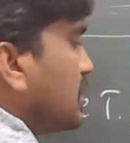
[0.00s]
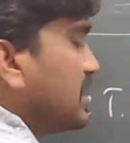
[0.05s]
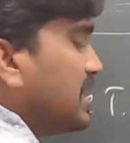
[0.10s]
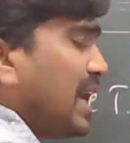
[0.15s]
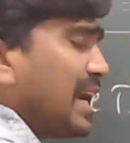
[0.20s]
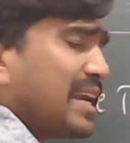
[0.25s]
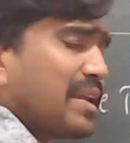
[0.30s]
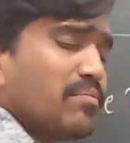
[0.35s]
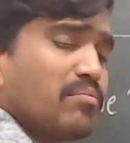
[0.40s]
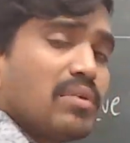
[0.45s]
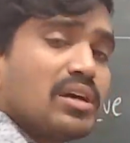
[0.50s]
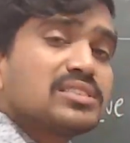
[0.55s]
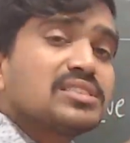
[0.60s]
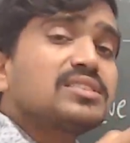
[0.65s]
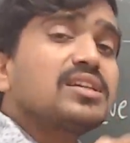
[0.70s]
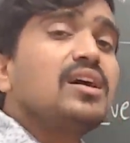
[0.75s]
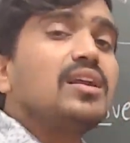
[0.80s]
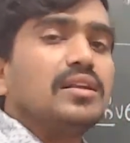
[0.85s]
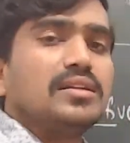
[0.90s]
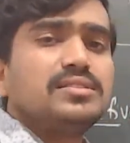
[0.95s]
That
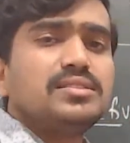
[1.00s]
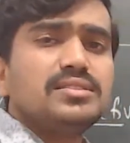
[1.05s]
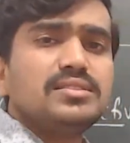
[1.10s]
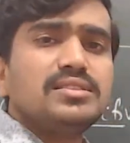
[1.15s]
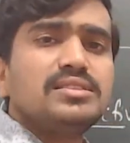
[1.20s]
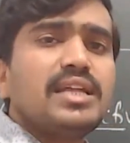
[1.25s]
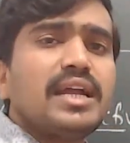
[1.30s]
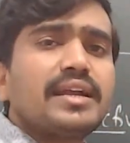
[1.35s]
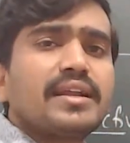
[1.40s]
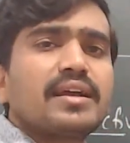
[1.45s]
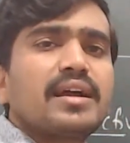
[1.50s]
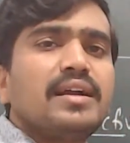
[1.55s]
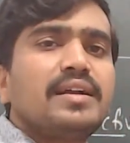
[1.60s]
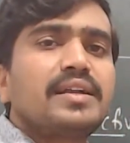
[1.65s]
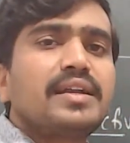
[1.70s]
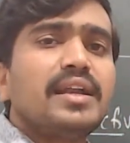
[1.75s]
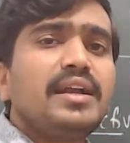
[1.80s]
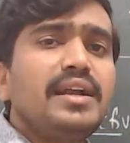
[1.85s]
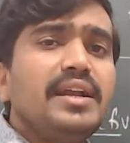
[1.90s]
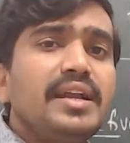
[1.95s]
muscles that
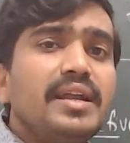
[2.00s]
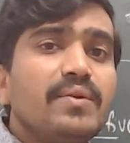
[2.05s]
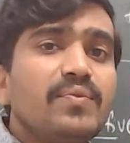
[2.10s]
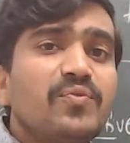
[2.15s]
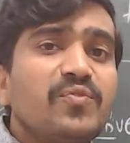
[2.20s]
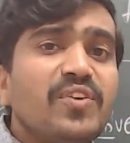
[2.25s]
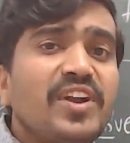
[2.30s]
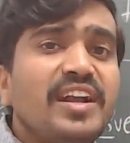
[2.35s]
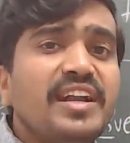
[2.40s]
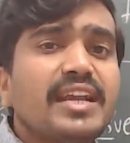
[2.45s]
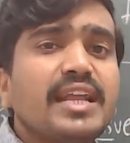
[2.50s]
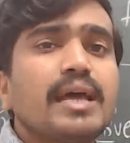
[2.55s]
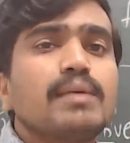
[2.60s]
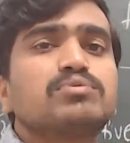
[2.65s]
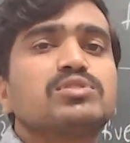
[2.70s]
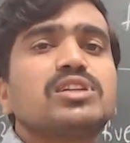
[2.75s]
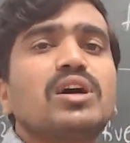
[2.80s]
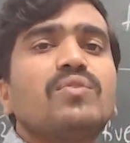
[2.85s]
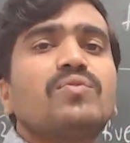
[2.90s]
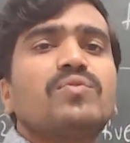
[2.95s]
contain different
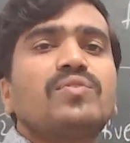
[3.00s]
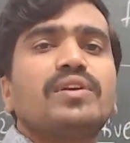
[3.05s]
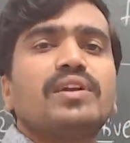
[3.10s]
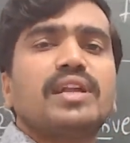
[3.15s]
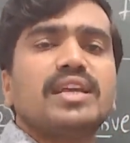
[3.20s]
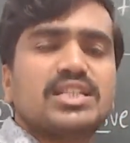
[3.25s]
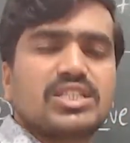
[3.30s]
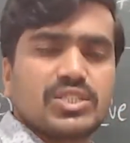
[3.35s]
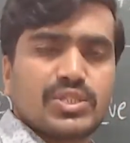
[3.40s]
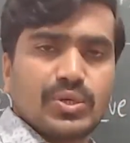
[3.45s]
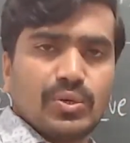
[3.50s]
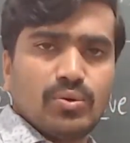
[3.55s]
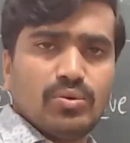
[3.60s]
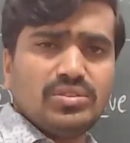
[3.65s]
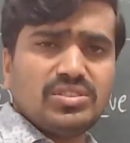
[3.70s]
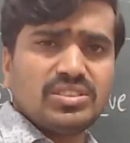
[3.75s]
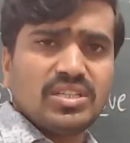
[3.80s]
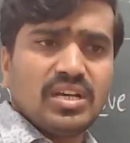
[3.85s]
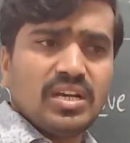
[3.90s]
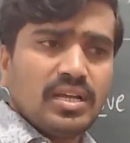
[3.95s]
types of
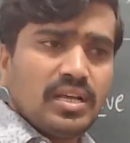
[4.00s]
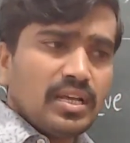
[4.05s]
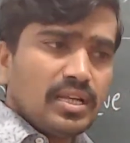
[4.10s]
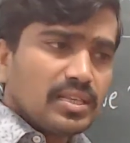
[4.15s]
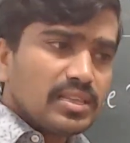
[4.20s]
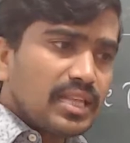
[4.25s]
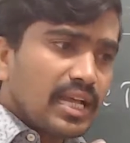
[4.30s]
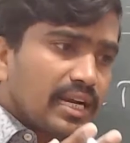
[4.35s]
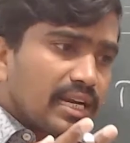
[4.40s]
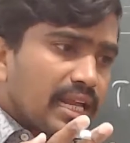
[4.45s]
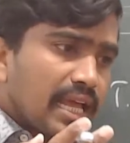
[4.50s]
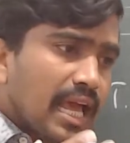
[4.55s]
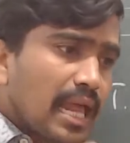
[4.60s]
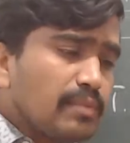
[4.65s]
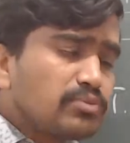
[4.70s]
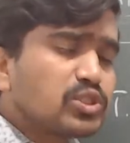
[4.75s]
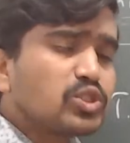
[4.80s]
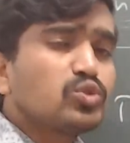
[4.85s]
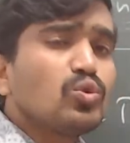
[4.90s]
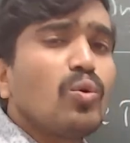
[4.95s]
tissues that
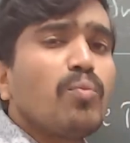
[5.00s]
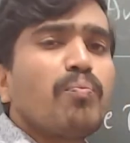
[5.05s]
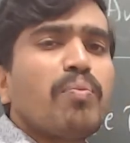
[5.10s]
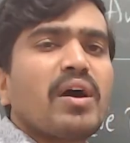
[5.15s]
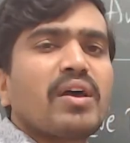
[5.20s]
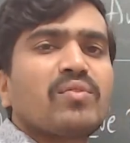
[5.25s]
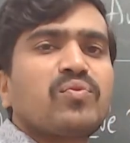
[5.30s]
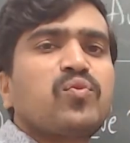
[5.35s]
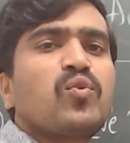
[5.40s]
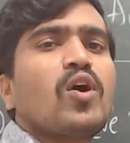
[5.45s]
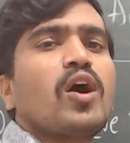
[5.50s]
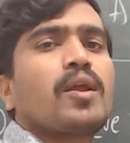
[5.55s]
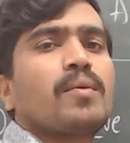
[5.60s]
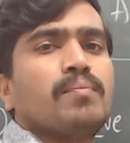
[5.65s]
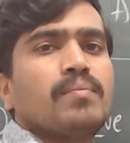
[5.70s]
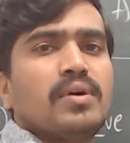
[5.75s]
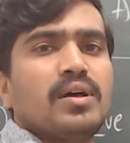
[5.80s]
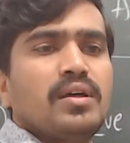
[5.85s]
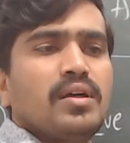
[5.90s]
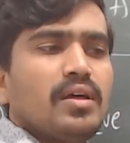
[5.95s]
helps to
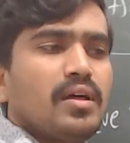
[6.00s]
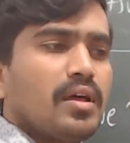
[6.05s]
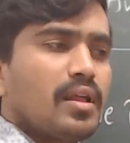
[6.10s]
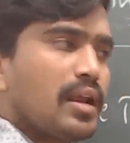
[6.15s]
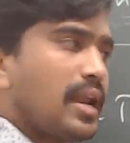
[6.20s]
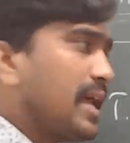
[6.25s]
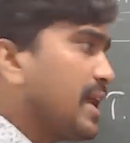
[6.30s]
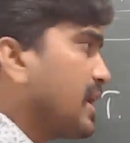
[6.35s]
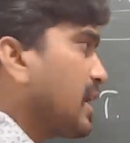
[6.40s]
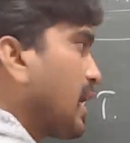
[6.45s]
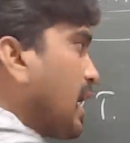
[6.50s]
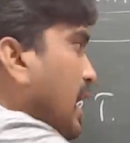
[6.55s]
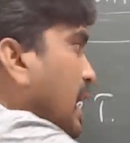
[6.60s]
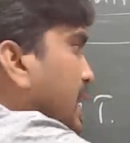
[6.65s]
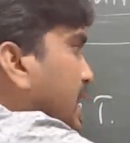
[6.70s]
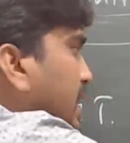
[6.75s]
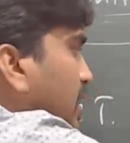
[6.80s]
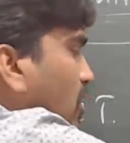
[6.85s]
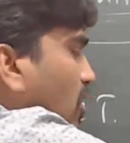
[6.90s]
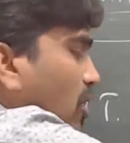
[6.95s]
perform like
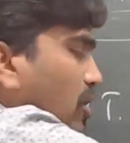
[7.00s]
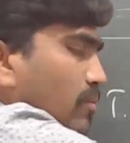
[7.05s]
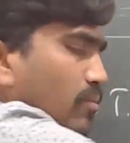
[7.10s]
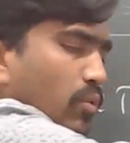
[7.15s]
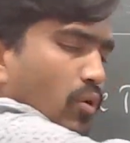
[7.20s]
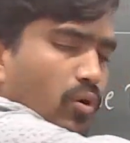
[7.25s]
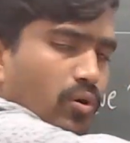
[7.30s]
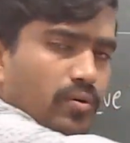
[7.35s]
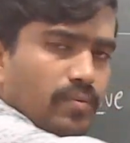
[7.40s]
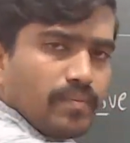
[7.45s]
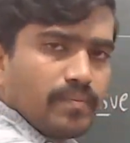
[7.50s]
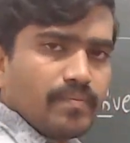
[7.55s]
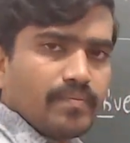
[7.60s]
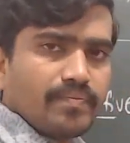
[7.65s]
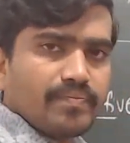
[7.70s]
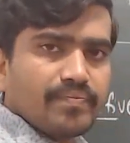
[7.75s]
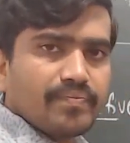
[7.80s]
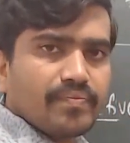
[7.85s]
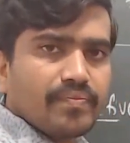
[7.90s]
writing on board,